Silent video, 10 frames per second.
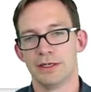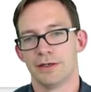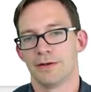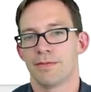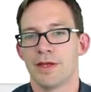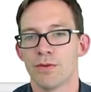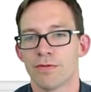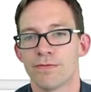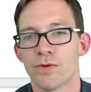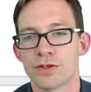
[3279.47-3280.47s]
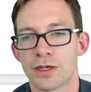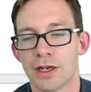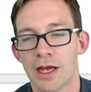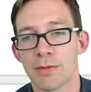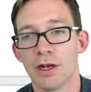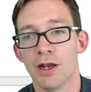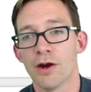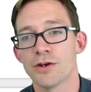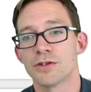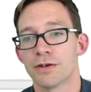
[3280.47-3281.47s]
they were forced to climb a
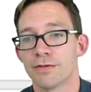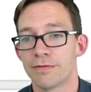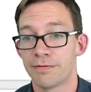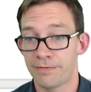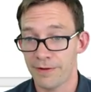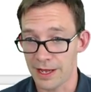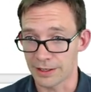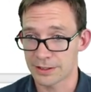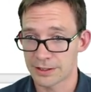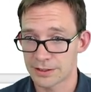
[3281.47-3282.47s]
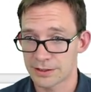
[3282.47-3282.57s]
large fence.